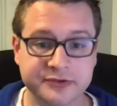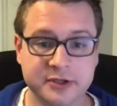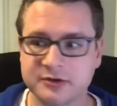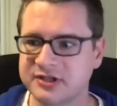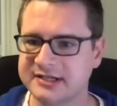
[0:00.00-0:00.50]

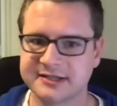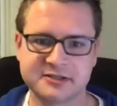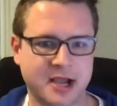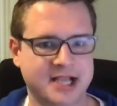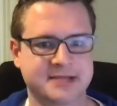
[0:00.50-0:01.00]
Jesus
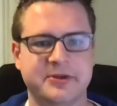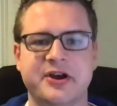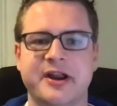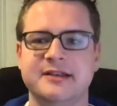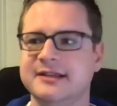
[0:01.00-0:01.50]
talks about
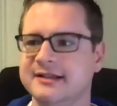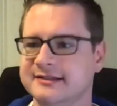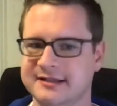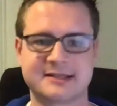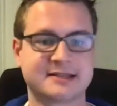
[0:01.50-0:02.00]
ideas
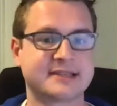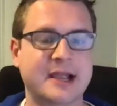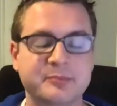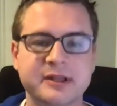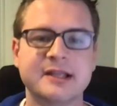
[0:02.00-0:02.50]
like
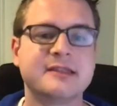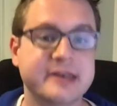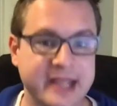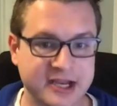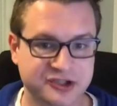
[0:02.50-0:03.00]
discipling the
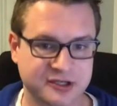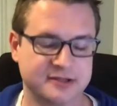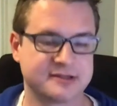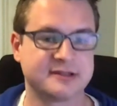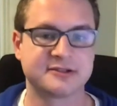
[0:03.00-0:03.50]

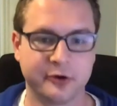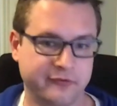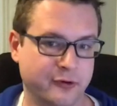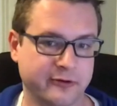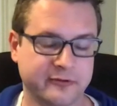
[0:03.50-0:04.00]
nations and so
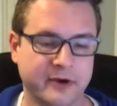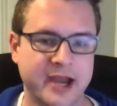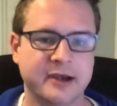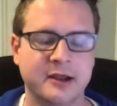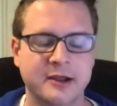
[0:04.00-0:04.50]
forth,
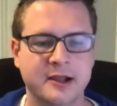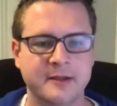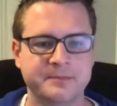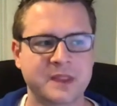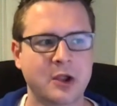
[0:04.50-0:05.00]
right?
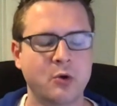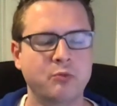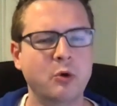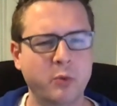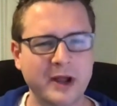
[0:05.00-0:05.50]

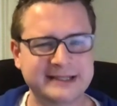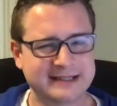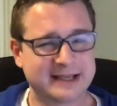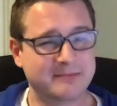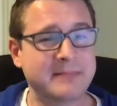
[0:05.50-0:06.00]
Well, what
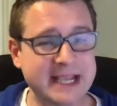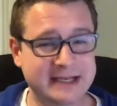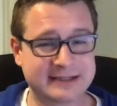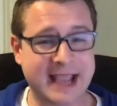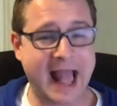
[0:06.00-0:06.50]
does it
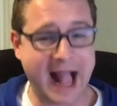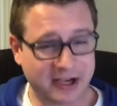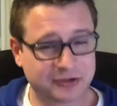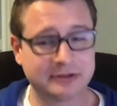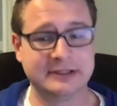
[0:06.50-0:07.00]
mean to
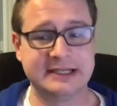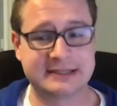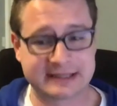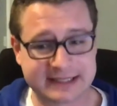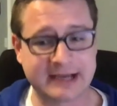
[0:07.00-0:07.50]
actually
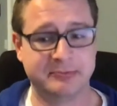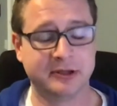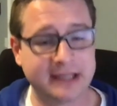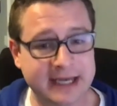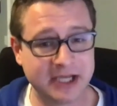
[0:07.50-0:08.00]

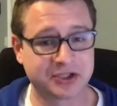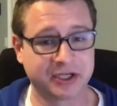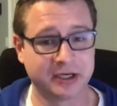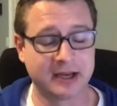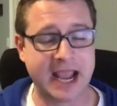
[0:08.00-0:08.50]
disciple a
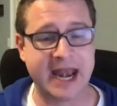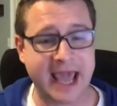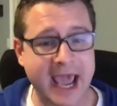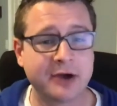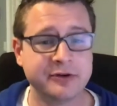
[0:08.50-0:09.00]
nation? And
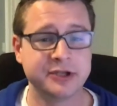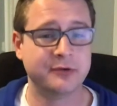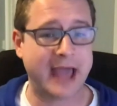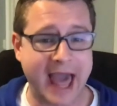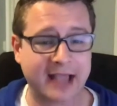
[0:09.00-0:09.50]
how do
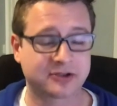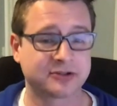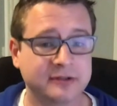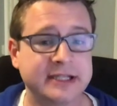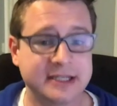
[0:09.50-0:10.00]
you
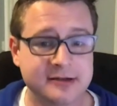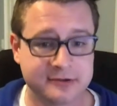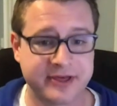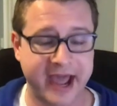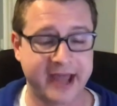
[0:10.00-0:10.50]
actually do
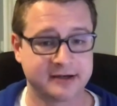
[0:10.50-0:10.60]
that?